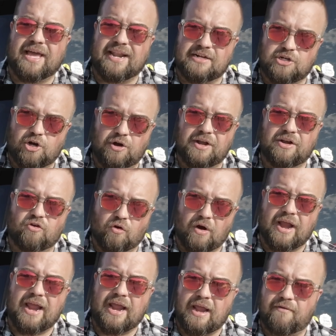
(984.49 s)
kind of turning
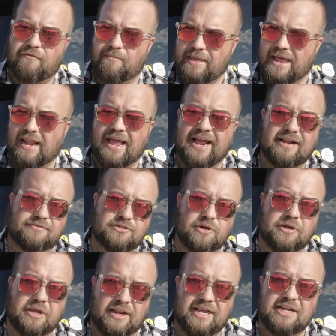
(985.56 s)
gray from that lack of
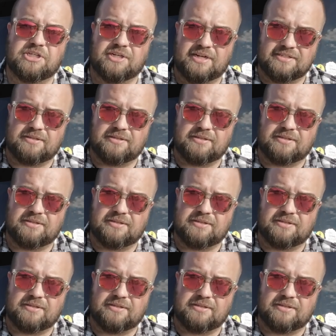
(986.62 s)
circulation